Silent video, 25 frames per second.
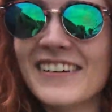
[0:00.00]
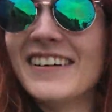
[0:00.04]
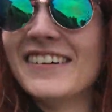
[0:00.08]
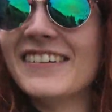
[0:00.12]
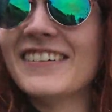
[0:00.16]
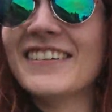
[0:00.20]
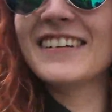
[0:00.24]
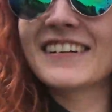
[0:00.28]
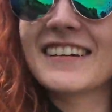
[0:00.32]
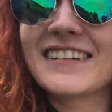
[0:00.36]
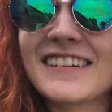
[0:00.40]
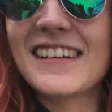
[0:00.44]

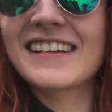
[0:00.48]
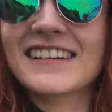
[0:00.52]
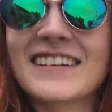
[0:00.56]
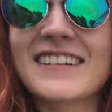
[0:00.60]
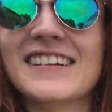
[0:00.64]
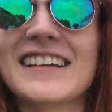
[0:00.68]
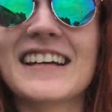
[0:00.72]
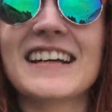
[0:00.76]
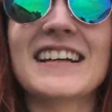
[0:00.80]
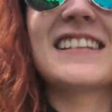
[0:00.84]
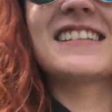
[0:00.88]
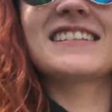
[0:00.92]
well we're gonna
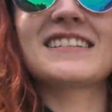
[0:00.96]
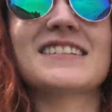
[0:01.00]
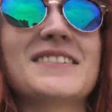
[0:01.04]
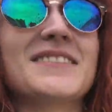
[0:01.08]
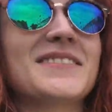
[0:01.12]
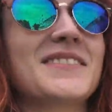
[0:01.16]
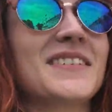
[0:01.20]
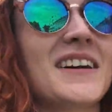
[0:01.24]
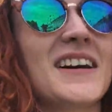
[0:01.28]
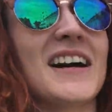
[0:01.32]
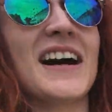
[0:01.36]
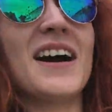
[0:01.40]
go get
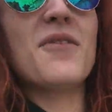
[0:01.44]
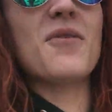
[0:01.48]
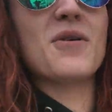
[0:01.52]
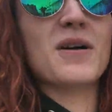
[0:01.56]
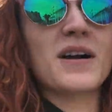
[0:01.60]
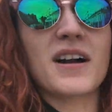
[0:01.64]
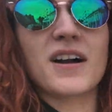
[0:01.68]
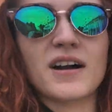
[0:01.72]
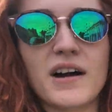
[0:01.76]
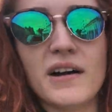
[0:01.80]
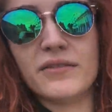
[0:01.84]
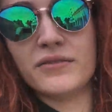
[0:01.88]
some, I
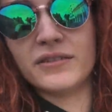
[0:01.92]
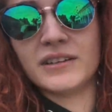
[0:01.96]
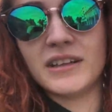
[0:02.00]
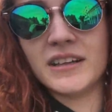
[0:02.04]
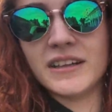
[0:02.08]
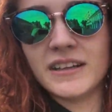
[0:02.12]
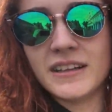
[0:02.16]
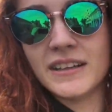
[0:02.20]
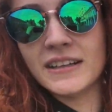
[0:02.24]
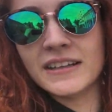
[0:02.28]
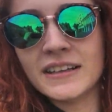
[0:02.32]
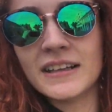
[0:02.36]
want
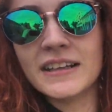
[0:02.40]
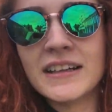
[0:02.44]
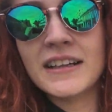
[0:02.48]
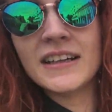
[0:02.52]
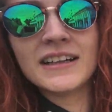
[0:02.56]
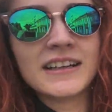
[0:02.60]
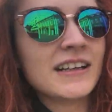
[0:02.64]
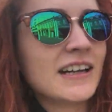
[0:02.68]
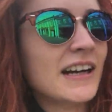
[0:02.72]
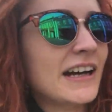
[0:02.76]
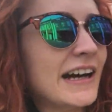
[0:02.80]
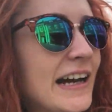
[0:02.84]
coffee.
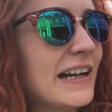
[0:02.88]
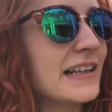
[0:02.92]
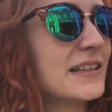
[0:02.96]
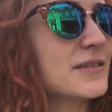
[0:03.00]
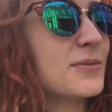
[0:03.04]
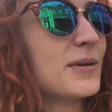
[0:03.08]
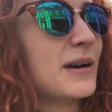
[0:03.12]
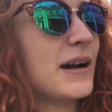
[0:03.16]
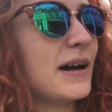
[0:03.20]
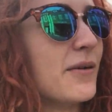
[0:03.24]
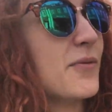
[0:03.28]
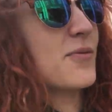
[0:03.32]

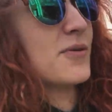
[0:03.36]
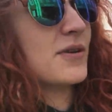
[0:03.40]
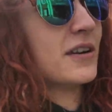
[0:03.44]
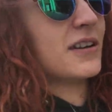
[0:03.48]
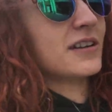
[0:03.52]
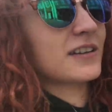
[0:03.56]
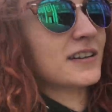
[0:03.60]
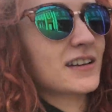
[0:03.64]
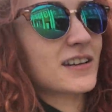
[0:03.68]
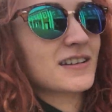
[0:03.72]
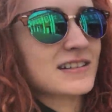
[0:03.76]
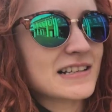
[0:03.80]
That's what I
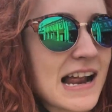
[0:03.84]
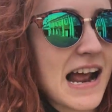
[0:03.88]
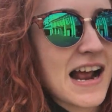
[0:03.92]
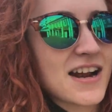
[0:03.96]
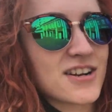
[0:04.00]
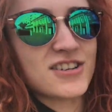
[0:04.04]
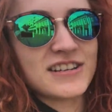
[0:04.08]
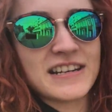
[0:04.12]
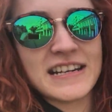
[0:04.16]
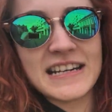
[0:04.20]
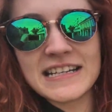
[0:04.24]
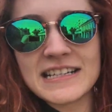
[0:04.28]
want,
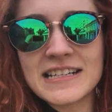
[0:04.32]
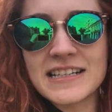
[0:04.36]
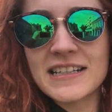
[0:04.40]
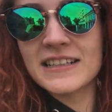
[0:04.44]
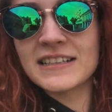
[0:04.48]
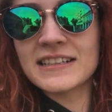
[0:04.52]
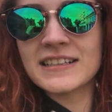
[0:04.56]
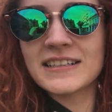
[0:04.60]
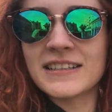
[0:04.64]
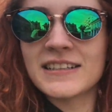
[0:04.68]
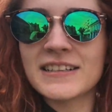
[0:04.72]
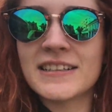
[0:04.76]
slash need,
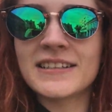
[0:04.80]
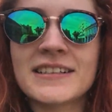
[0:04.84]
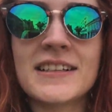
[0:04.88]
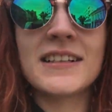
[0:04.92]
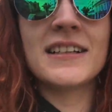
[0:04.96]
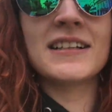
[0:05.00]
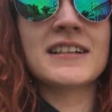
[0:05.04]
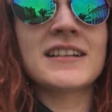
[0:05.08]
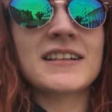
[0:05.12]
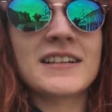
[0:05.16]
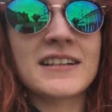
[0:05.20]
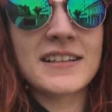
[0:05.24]

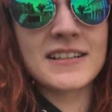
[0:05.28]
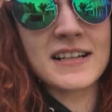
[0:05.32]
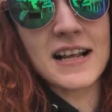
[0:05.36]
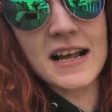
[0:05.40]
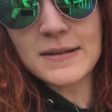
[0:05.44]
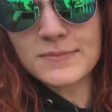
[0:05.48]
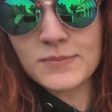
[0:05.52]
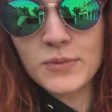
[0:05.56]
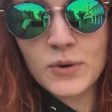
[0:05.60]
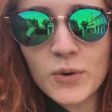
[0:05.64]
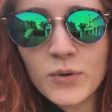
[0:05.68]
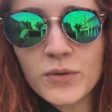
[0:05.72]

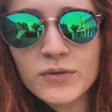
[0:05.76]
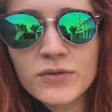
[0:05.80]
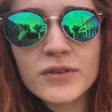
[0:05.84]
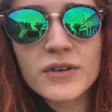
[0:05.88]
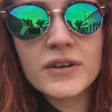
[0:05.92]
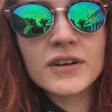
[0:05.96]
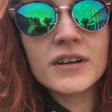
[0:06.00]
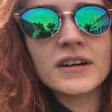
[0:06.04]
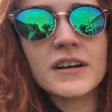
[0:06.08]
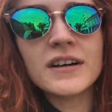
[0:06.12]
slash both.